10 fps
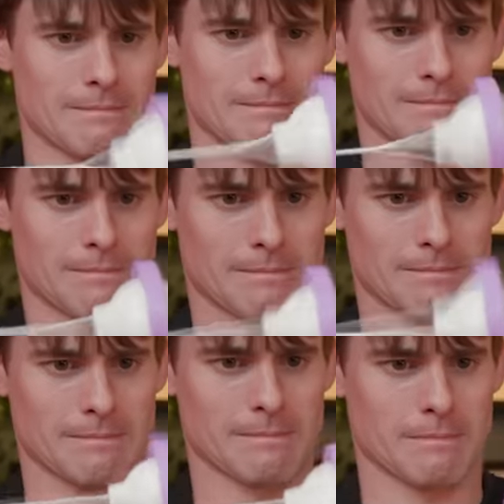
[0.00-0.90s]

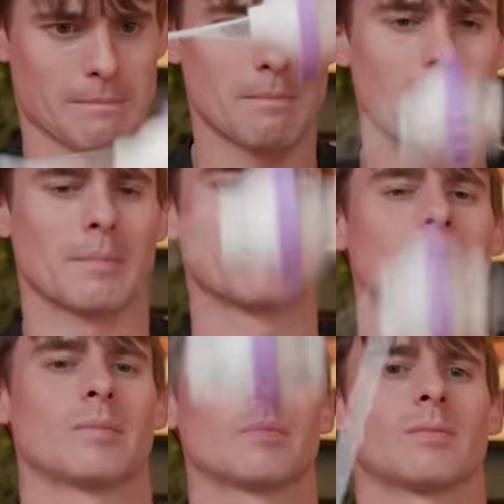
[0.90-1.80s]

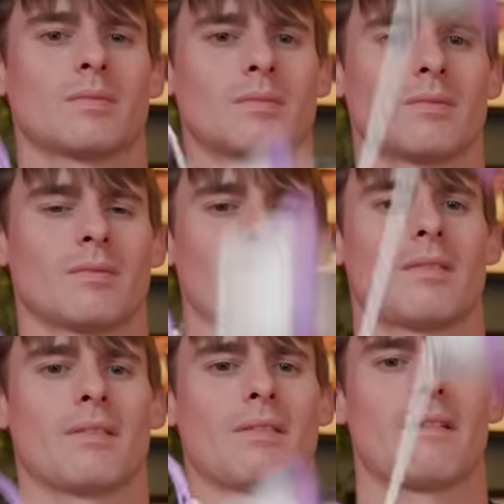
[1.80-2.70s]

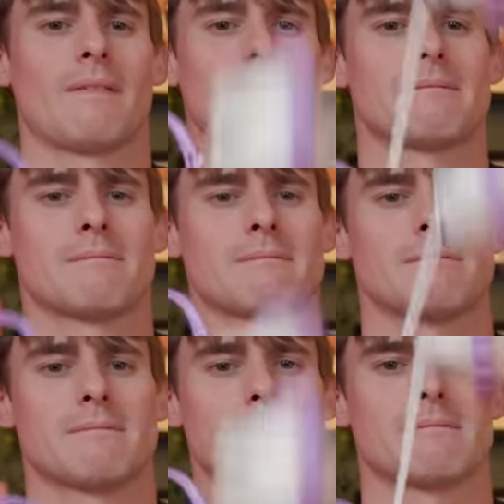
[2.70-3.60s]

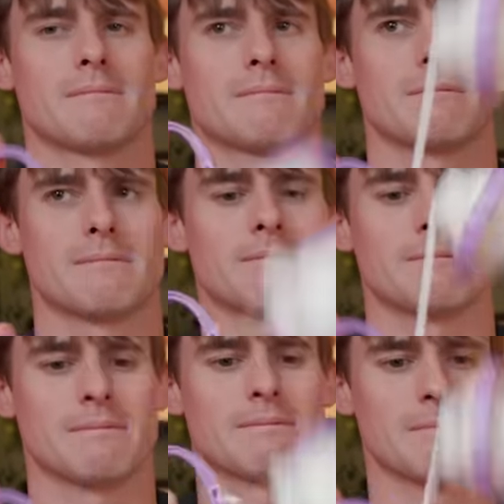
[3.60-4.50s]

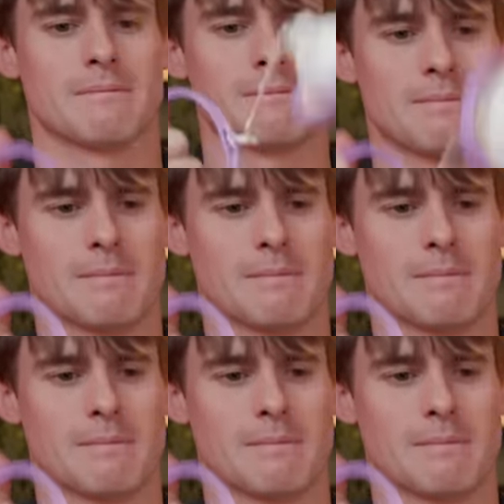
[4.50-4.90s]
This person isn't speaking.